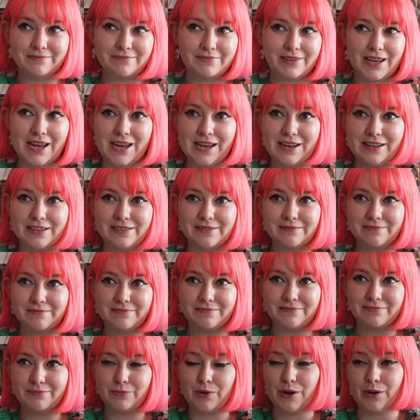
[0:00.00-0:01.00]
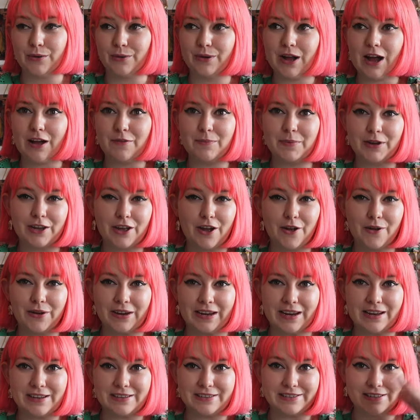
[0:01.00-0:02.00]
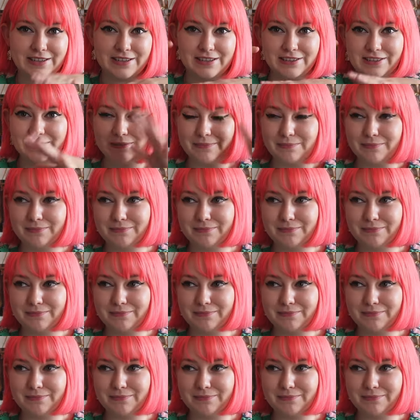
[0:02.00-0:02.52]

in, well, I've been going in since